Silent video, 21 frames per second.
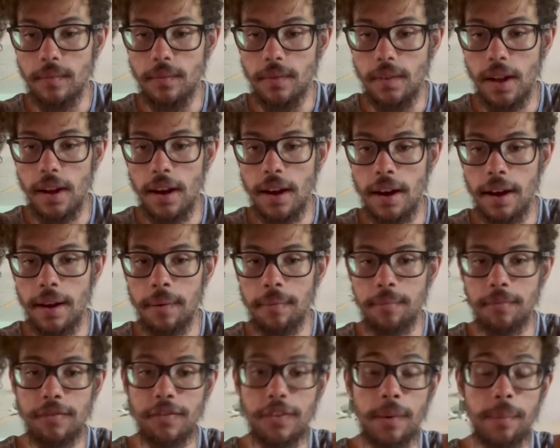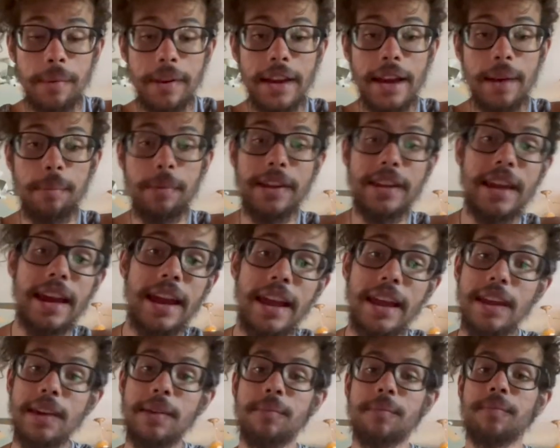Um, for me, I
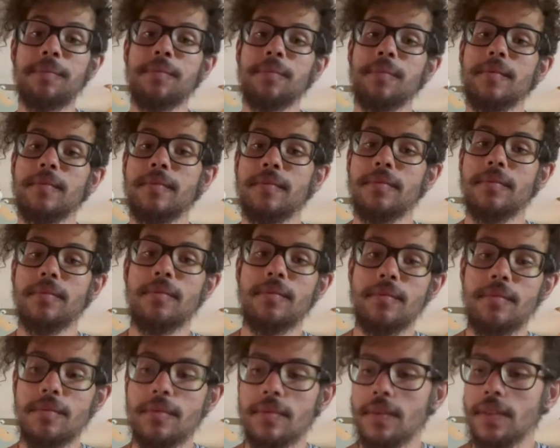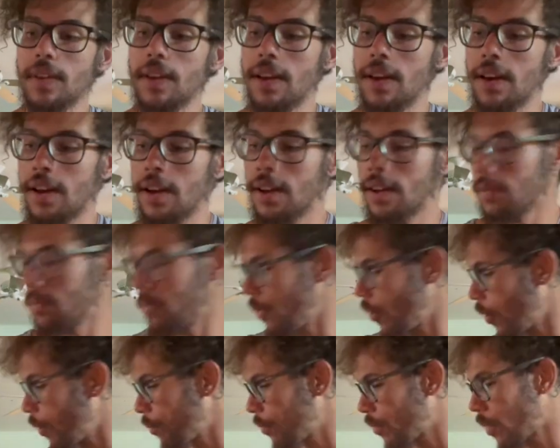became, um,
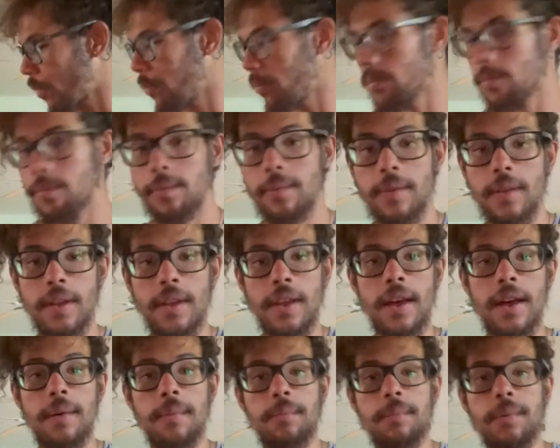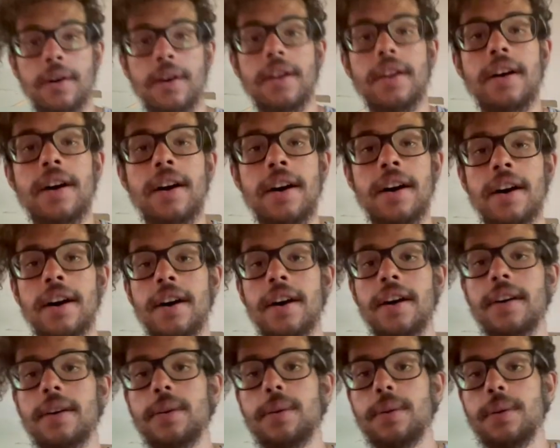oh, I'm sorry, but
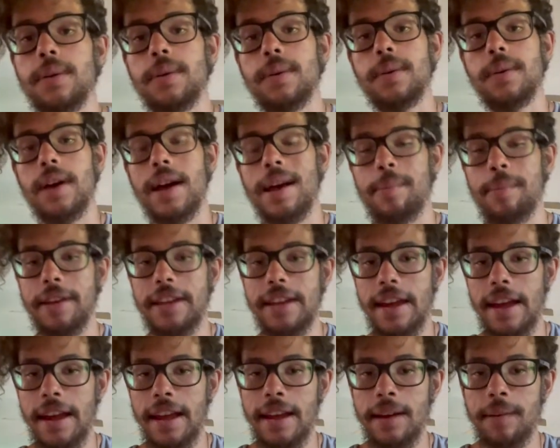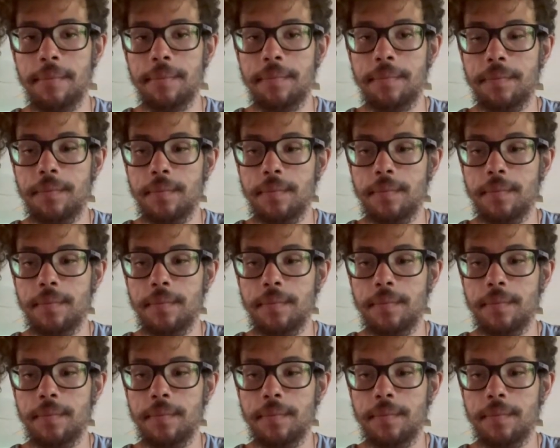uh, I became.